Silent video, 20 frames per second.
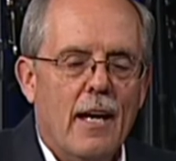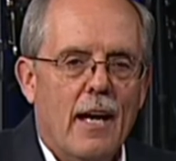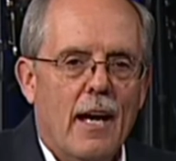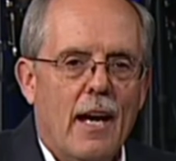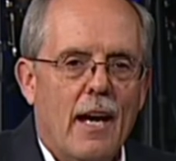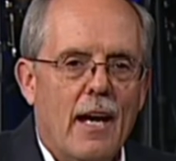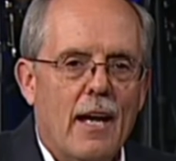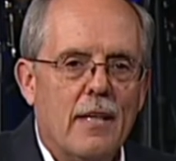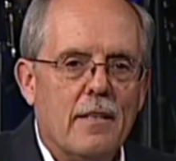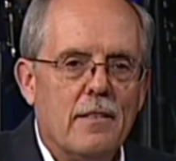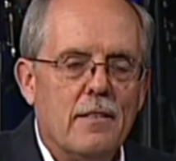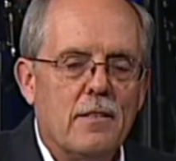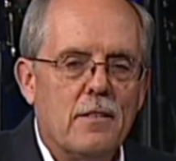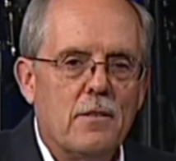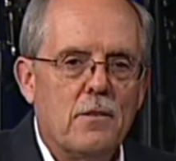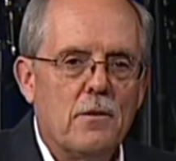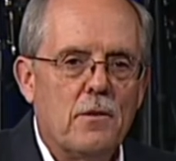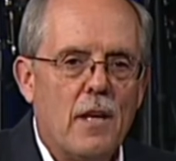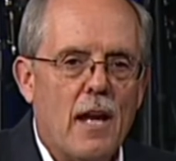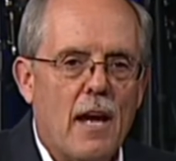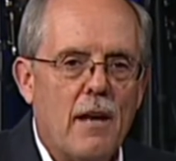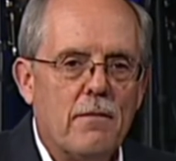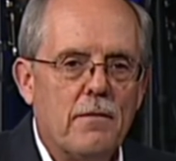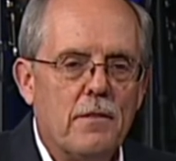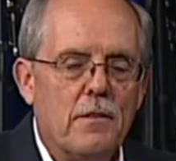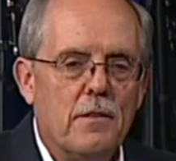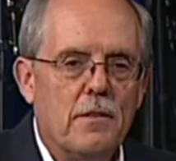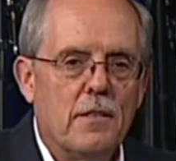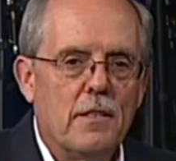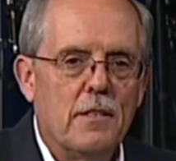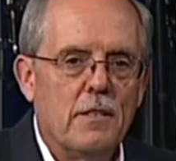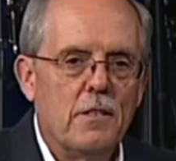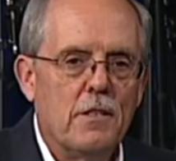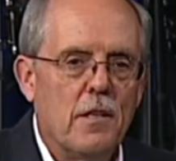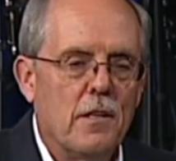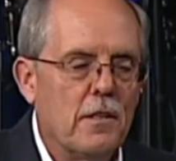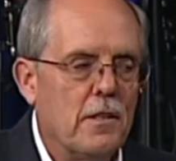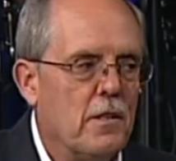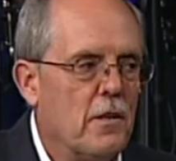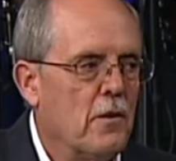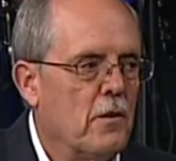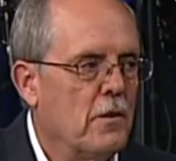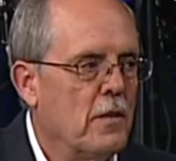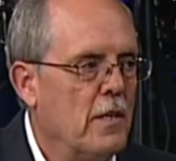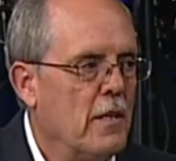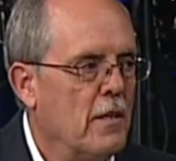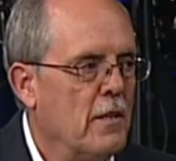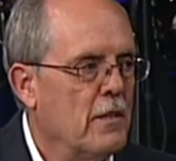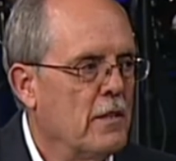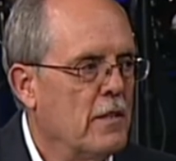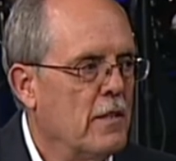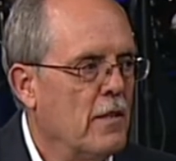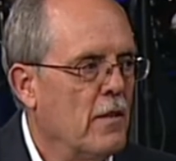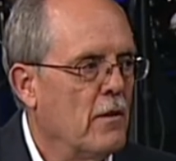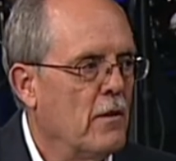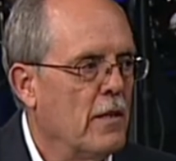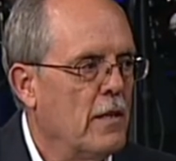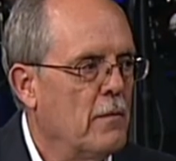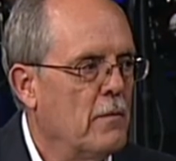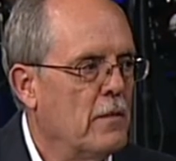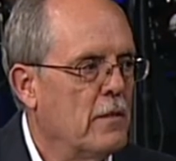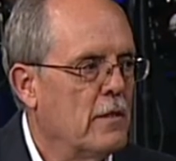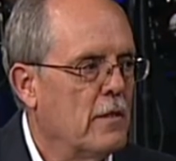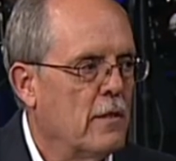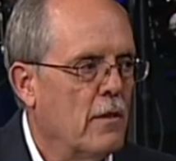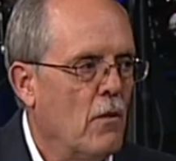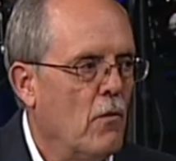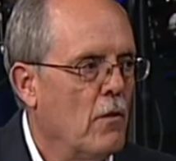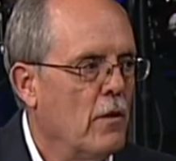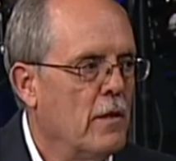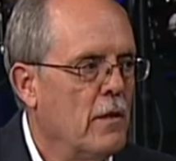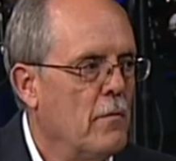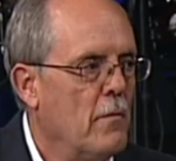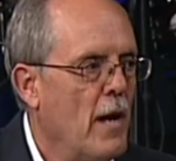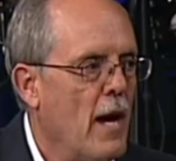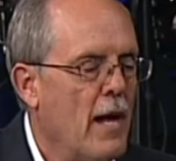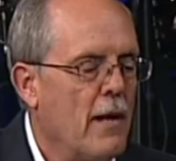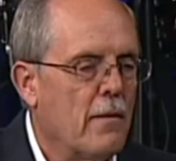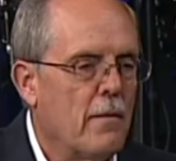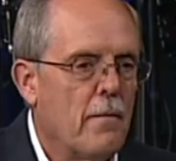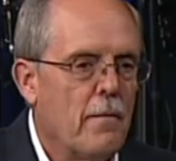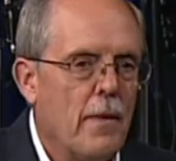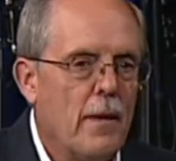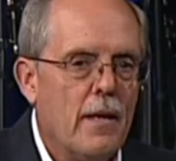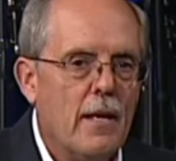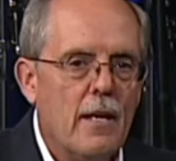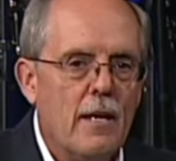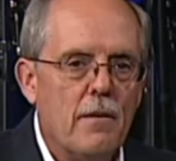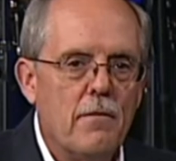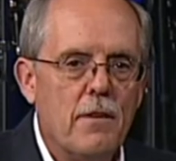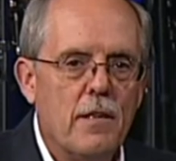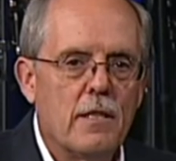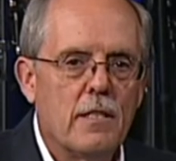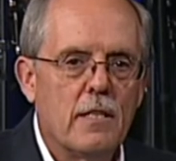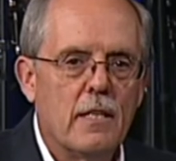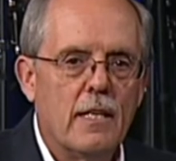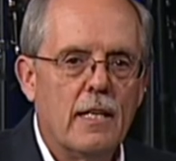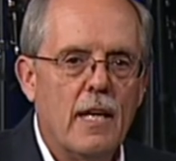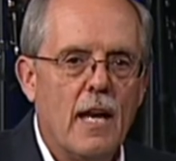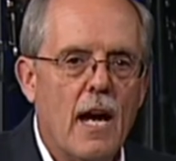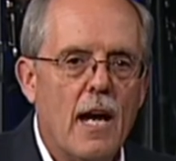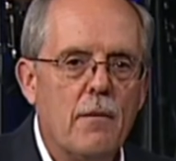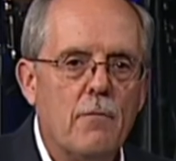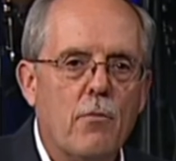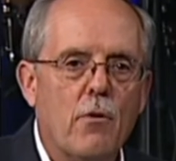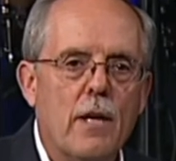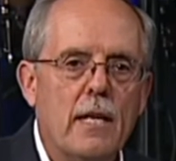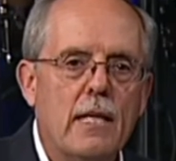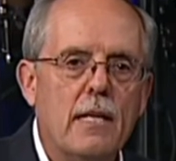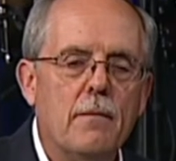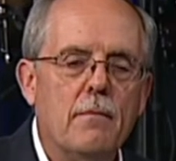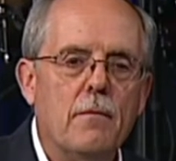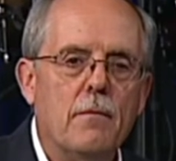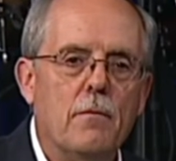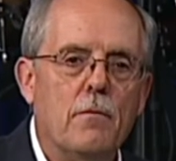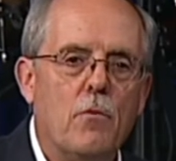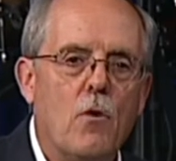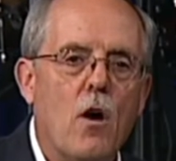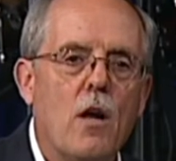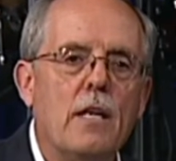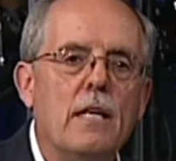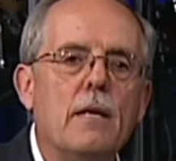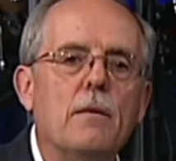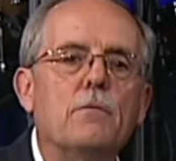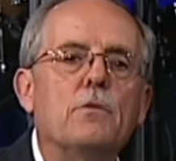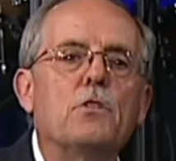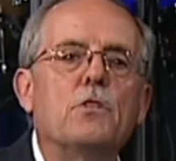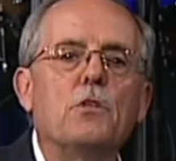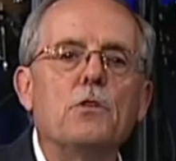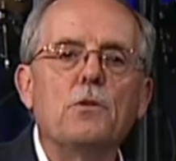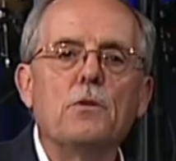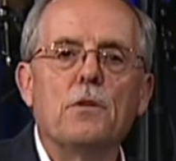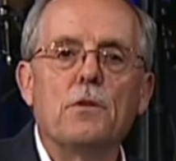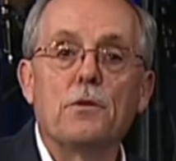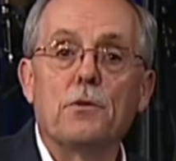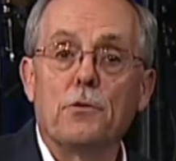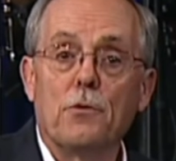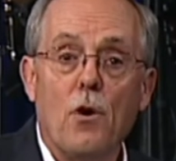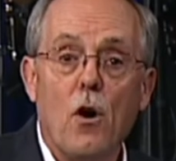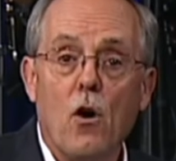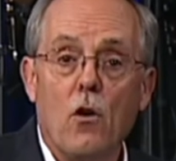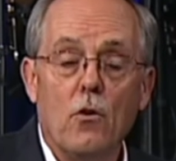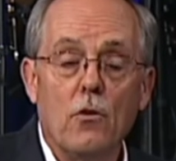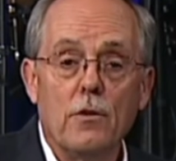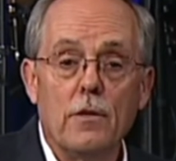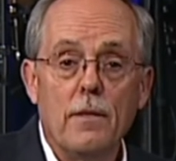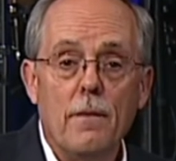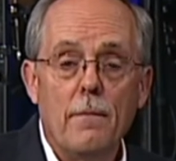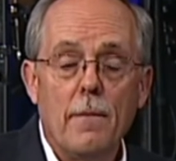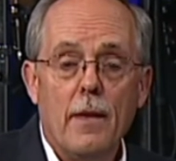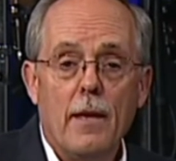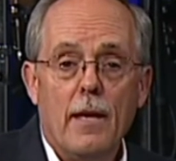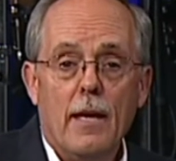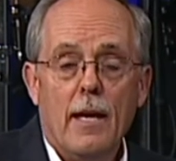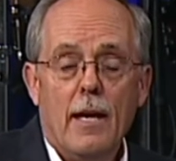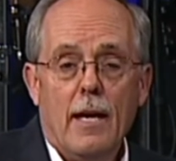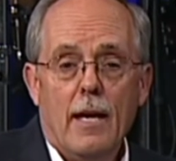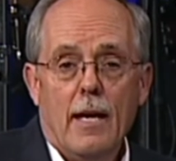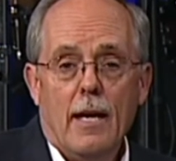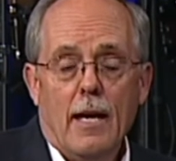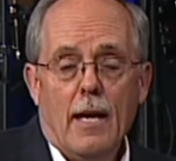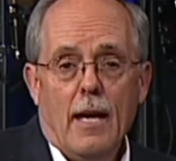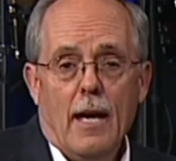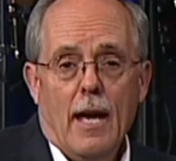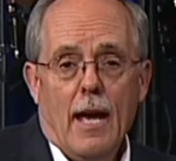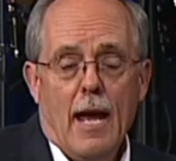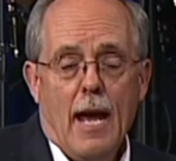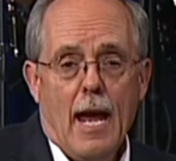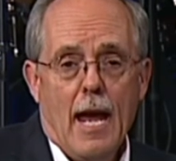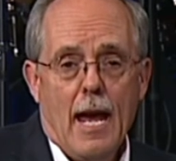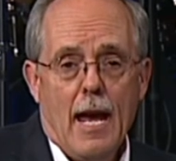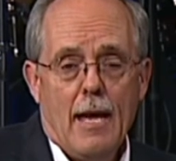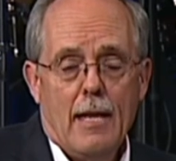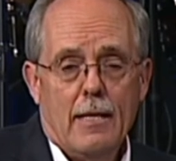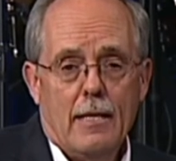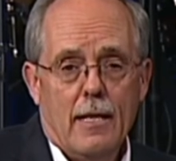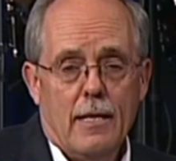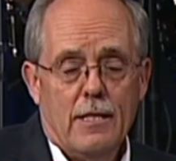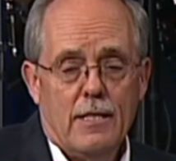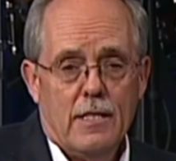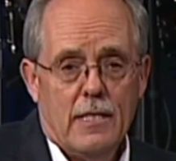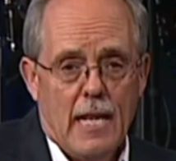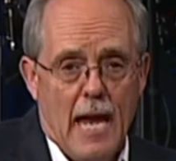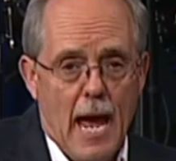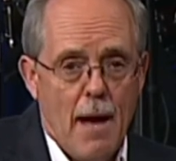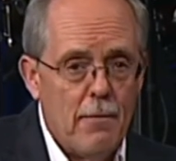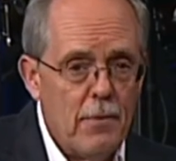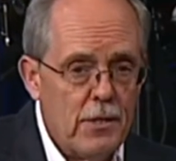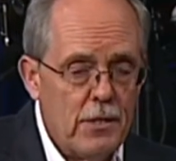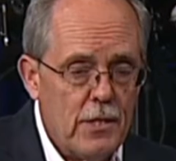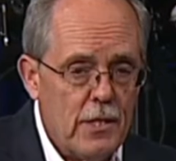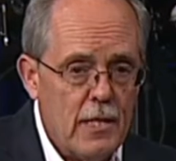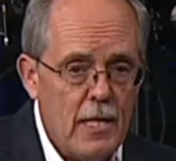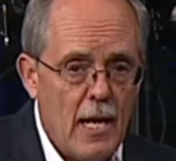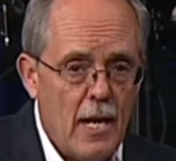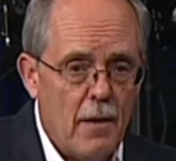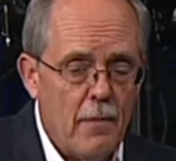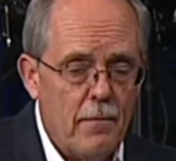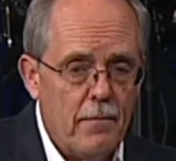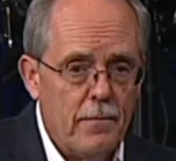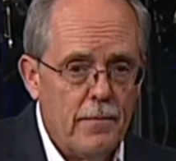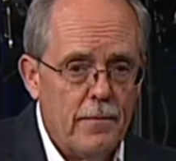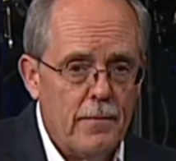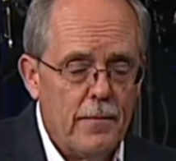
And soon after, in his young adult years, you know, he was going to battle. Eventually, God bring him, brought him to the throne and established him.